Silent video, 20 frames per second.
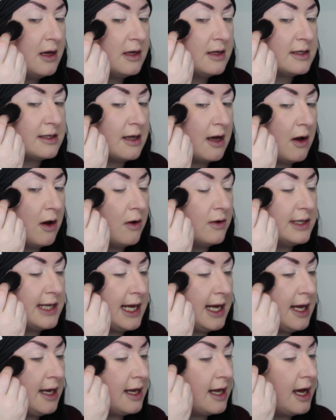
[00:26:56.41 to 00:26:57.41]
So
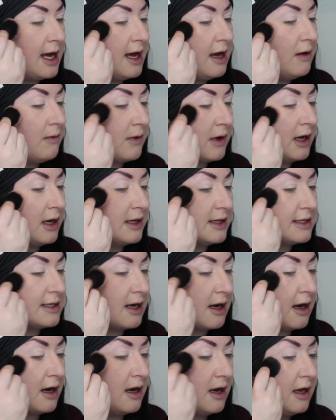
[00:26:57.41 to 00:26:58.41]
taking that, we're going to
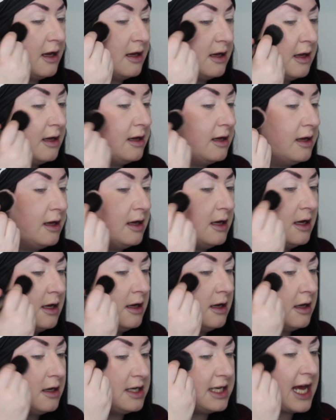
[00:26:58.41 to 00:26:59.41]
start
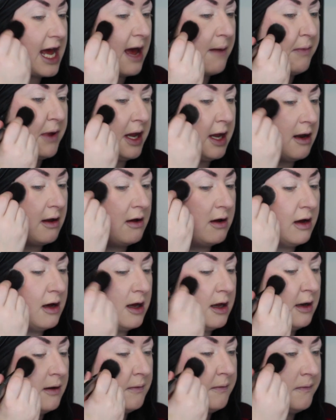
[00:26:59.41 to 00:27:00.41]
tapping it
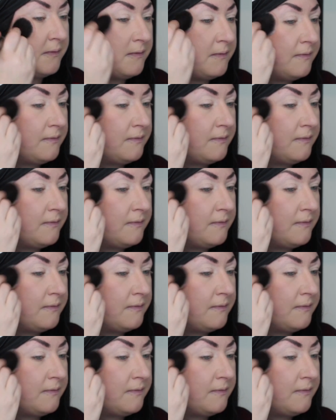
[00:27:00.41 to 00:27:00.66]
on.